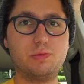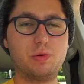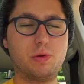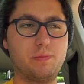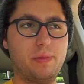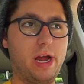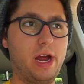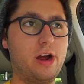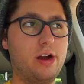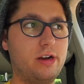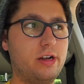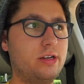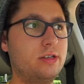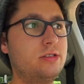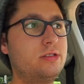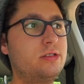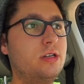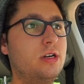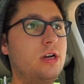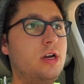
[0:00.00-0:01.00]
prepare it
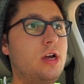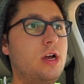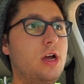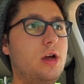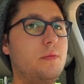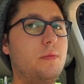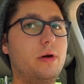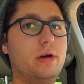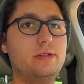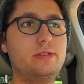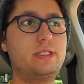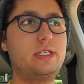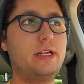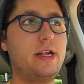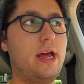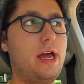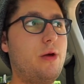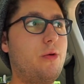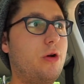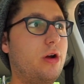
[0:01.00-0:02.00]
is. But
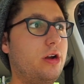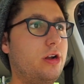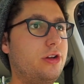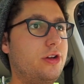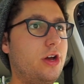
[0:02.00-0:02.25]
today we're gonna